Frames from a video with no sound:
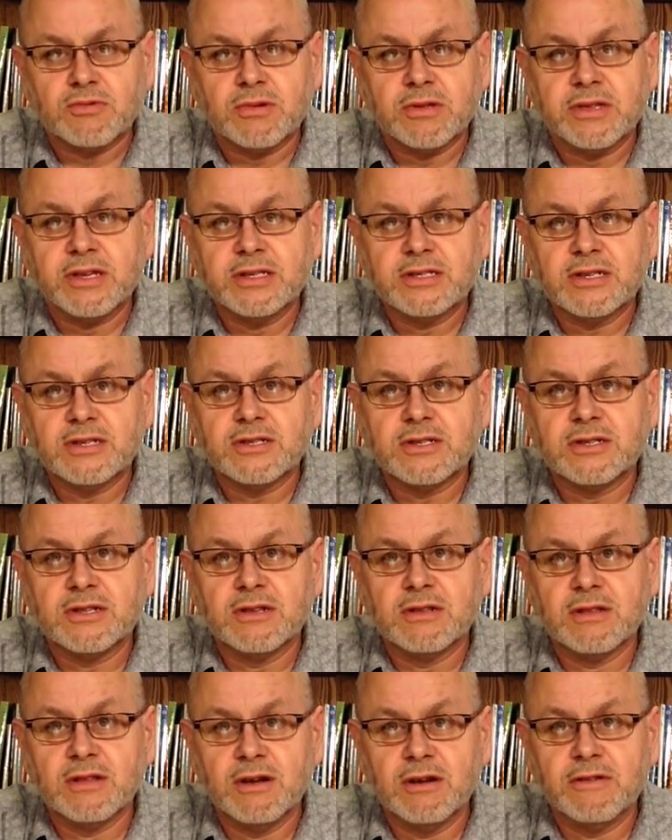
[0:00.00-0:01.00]
Well, this is
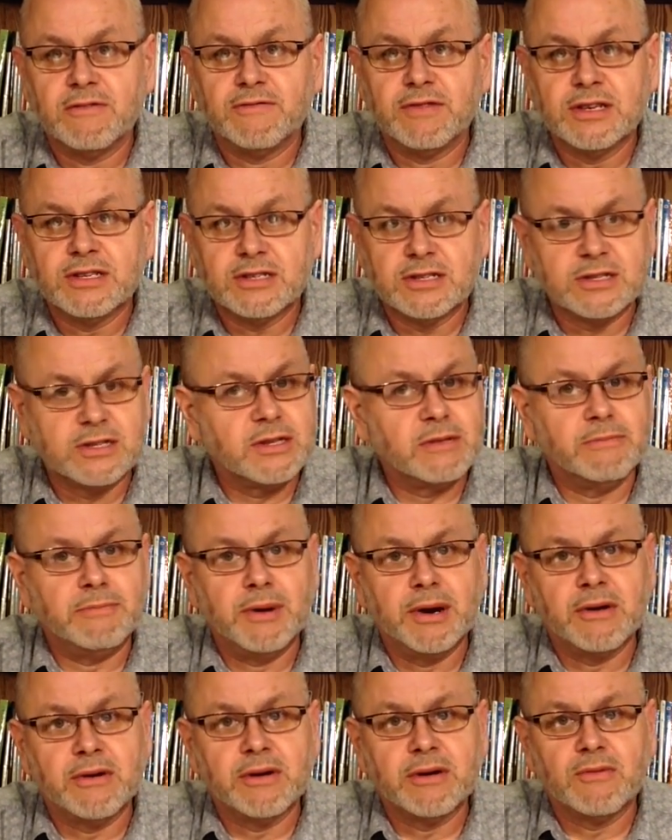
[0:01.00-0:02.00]
the love. This is the
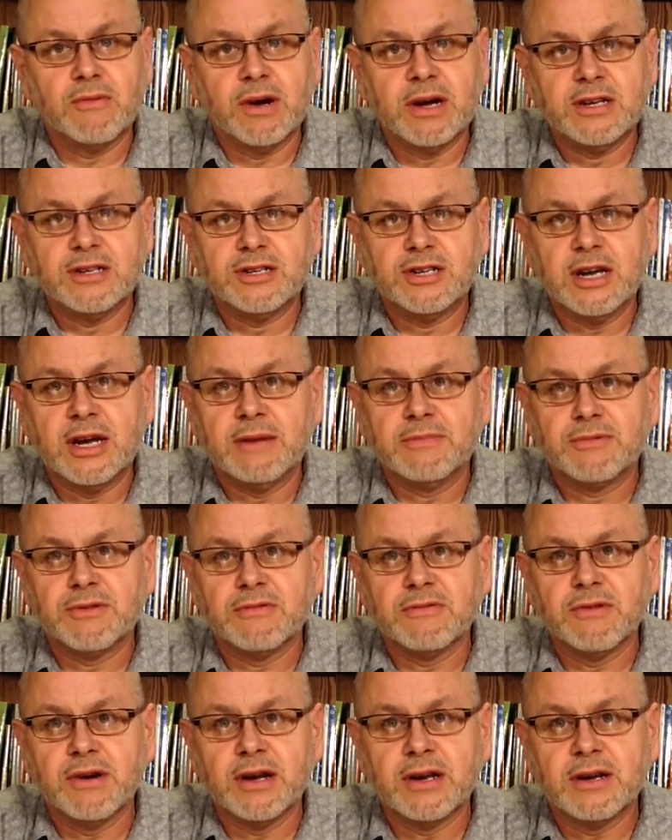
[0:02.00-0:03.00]
Barry White
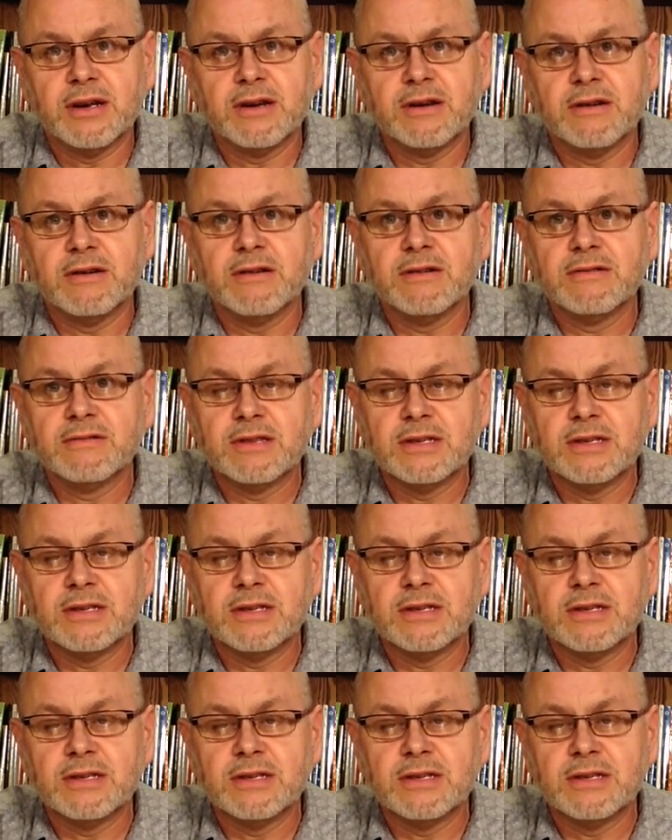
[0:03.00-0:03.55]
chapter right here.